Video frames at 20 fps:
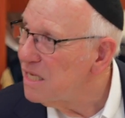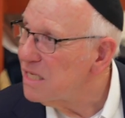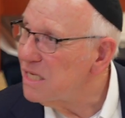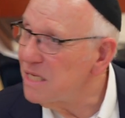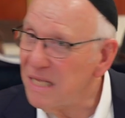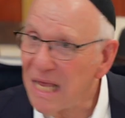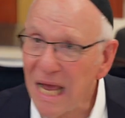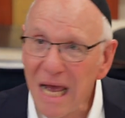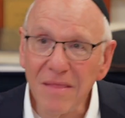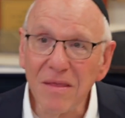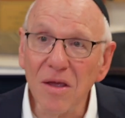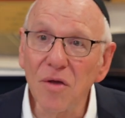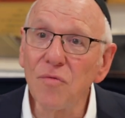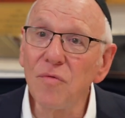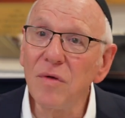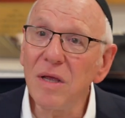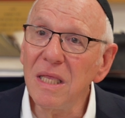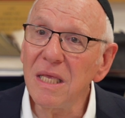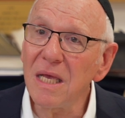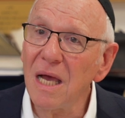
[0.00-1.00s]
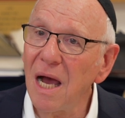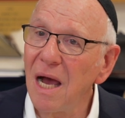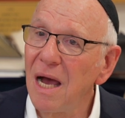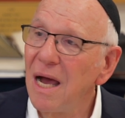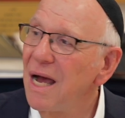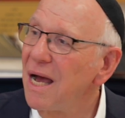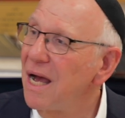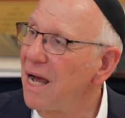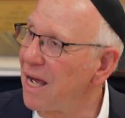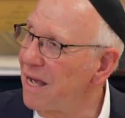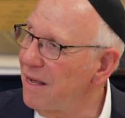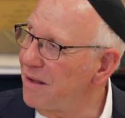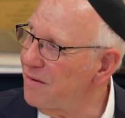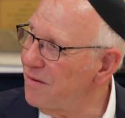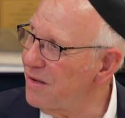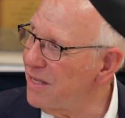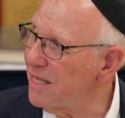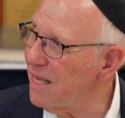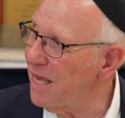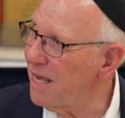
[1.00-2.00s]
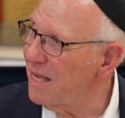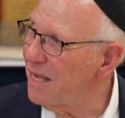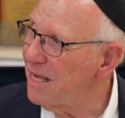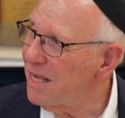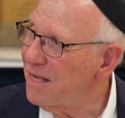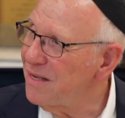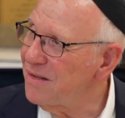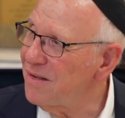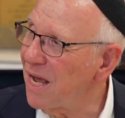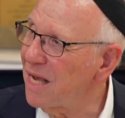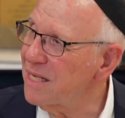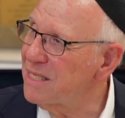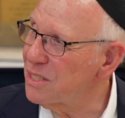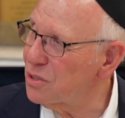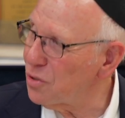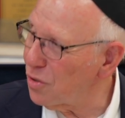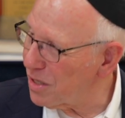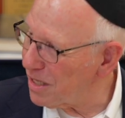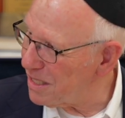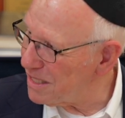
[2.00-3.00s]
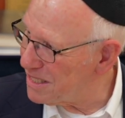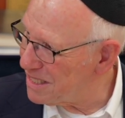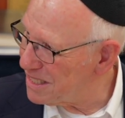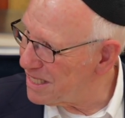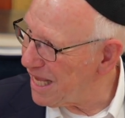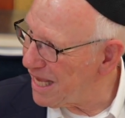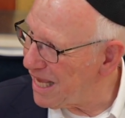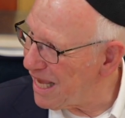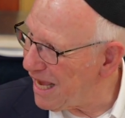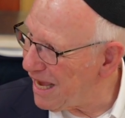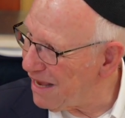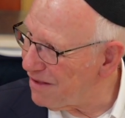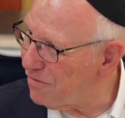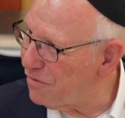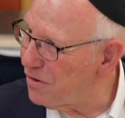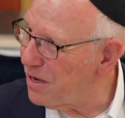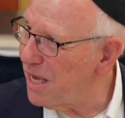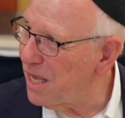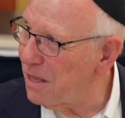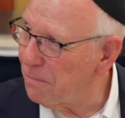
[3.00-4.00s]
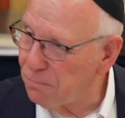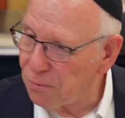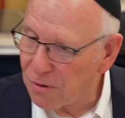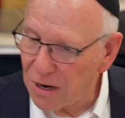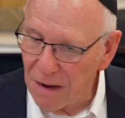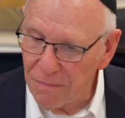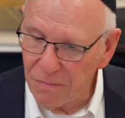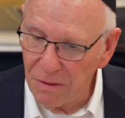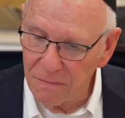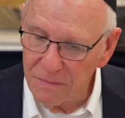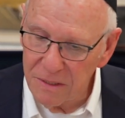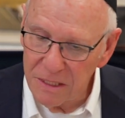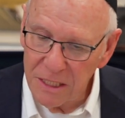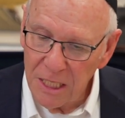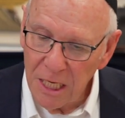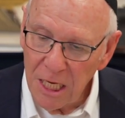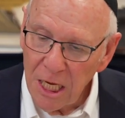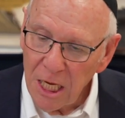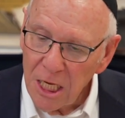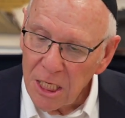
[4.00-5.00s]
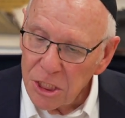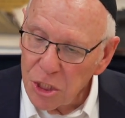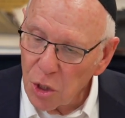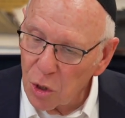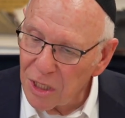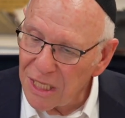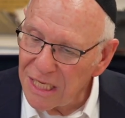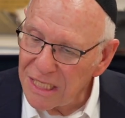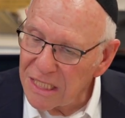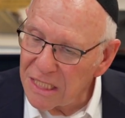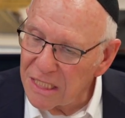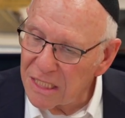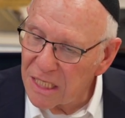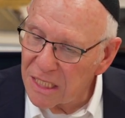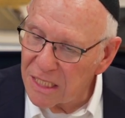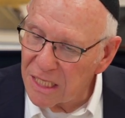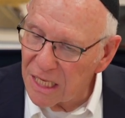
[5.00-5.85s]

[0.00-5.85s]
So now they're really atzoris. They had real problems. So listen to